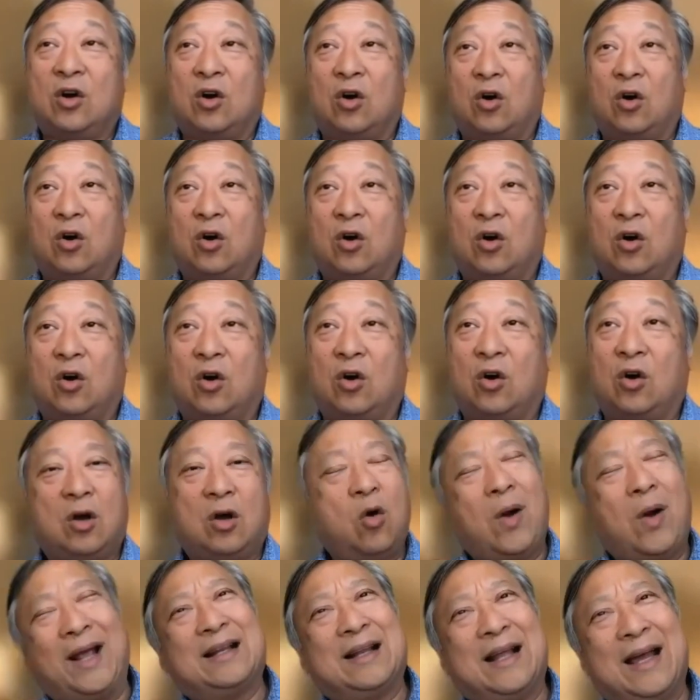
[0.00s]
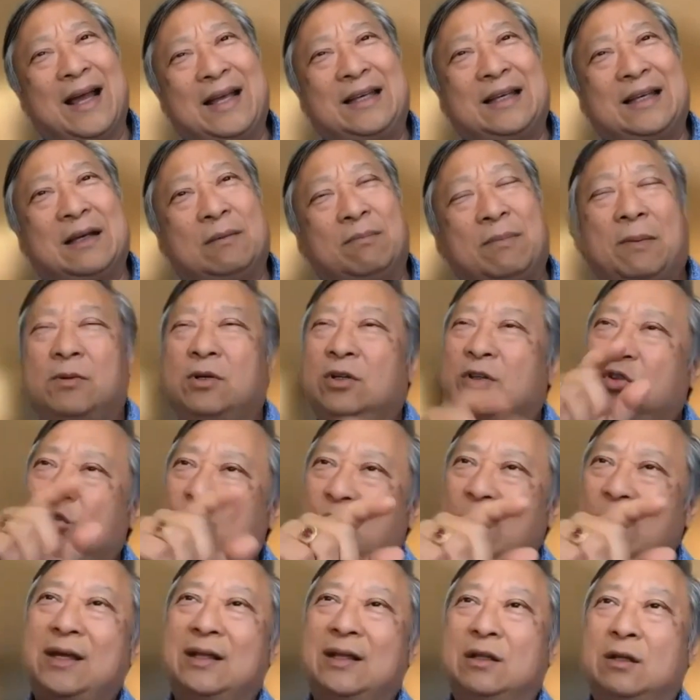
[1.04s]
or, oh, I like it, but I'm going to
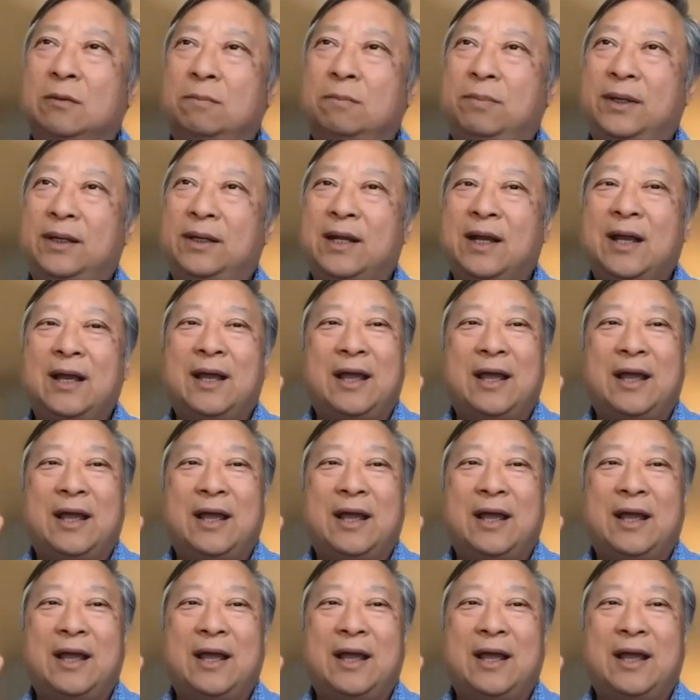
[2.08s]
tweak it a little bit